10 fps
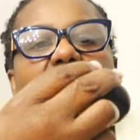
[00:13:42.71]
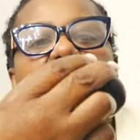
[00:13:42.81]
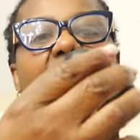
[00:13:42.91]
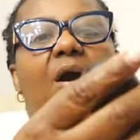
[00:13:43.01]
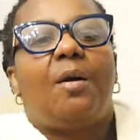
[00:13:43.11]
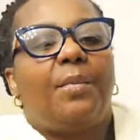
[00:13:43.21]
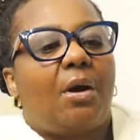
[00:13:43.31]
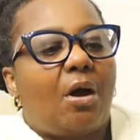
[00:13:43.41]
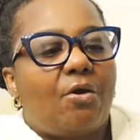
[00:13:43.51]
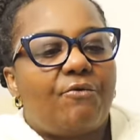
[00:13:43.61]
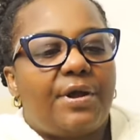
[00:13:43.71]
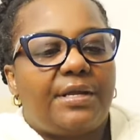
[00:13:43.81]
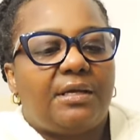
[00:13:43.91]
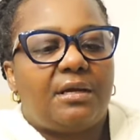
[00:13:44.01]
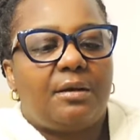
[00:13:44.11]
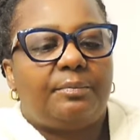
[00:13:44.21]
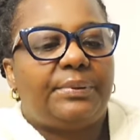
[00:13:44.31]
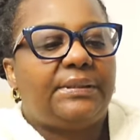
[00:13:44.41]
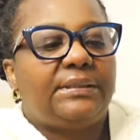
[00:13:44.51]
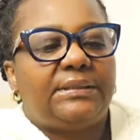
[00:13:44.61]
They come already
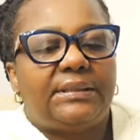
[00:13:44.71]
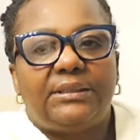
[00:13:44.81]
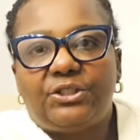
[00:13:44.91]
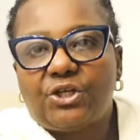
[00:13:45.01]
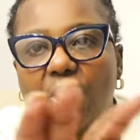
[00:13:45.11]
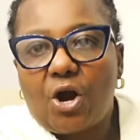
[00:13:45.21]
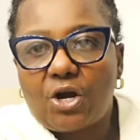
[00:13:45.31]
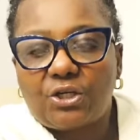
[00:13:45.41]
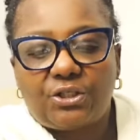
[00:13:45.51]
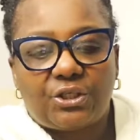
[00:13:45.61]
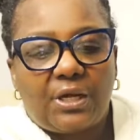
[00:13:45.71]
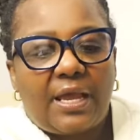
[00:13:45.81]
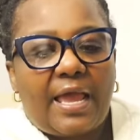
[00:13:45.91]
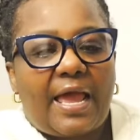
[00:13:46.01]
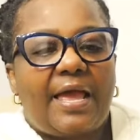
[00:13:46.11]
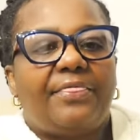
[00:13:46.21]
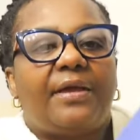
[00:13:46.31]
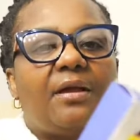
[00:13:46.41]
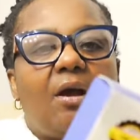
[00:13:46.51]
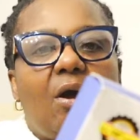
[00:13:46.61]
completely charged and they
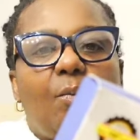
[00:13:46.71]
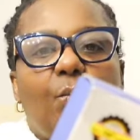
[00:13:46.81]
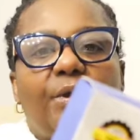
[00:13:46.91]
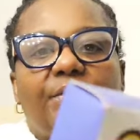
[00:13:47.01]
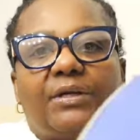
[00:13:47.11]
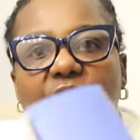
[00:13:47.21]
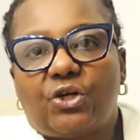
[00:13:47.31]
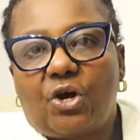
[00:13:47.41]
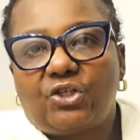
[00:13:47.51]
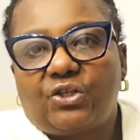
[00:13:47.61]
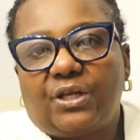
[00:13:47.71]
come with a charger.